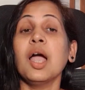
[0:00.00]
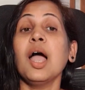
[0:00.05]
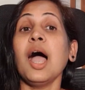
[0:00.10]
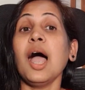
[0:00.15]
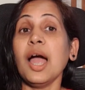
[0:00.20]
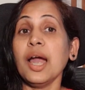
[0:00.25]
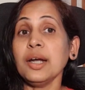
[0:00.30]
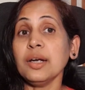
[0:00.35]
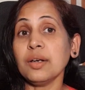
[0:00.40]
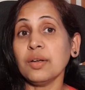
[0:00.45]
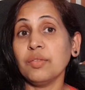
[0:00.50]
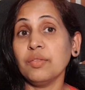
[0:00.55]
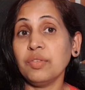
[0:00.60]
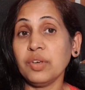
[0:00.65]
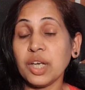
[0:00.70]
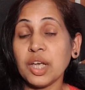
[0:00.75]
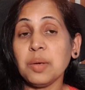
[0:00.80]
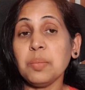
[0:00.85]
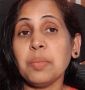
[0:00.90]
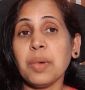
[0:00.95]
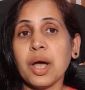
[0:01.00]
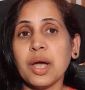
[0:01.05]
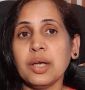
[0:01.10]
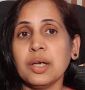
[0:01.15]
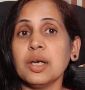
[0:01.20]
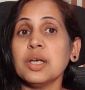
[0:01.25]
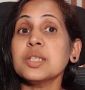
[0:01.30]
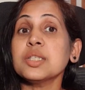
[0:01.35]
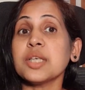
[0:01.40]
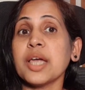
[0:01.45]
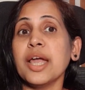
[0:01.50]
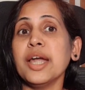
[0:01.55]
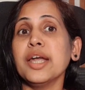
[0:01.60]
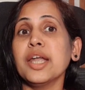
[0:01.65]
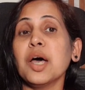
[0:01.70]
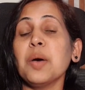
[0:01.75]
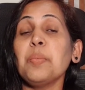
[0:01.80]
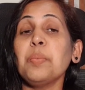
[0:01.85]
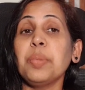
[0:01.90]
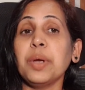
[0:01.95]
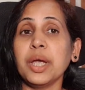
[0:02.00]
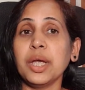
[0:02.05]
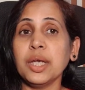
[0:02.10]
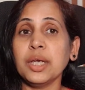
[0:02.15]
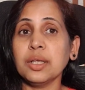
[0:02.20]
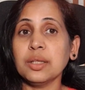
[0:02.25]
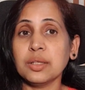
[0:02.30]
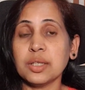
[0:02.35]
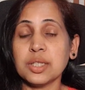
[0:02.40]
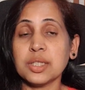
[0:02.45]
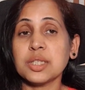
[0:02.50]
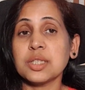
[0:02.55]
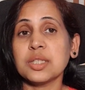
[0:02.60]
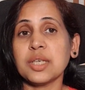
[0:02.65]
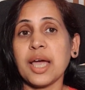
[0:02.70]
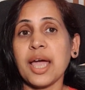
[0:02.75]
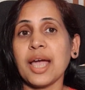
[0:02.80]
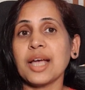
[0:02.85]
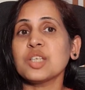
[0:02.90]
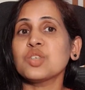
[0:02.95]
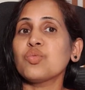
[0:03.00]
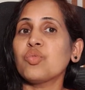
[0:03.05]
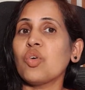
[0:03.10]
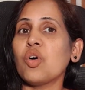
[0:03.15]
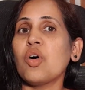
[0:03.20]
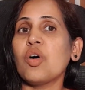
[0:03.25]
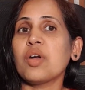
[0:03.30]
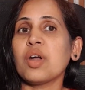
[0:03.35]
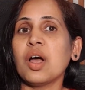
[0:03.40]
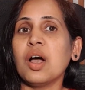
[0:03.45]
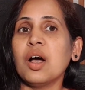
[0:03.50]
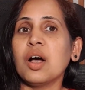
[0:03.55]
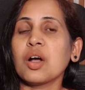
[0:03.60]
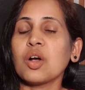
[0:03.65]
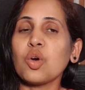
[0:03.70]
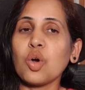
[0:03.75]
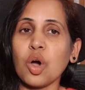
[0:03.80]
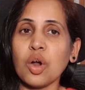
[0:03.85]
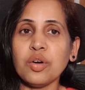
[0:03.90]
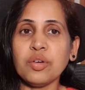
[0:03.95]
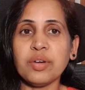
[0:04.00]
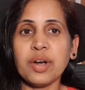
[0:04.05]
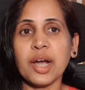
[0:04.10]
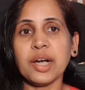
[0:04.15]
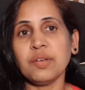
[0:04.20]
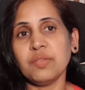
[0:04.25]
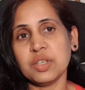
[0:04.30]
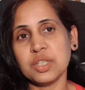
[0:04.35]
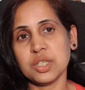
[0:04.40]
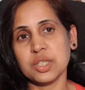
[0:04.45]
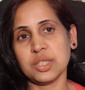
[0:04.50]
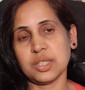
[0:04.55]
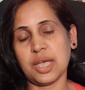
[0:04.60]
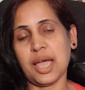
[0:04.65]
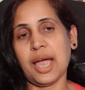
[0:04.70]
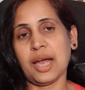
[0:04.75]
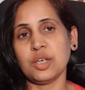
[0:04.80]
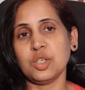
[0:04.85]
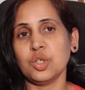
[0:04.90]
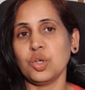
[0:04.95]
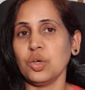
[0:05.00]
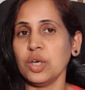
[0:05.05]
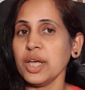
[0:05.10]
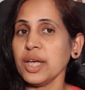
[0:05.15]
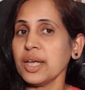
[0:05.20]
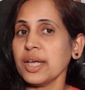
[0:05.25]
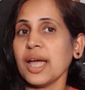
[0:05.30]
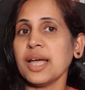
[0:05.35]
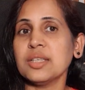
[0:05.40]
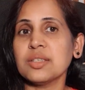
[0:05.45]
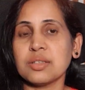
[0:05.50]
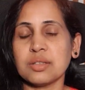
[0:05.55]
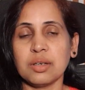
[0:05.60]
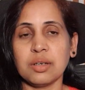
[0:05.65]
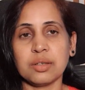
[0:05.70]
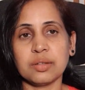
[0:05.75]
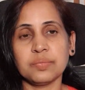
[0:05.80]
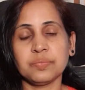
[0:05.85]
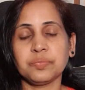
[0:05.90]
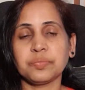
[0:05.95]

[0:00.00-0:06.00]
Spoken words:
and we buyers end up paying this tax for a contract which is actually cancelled.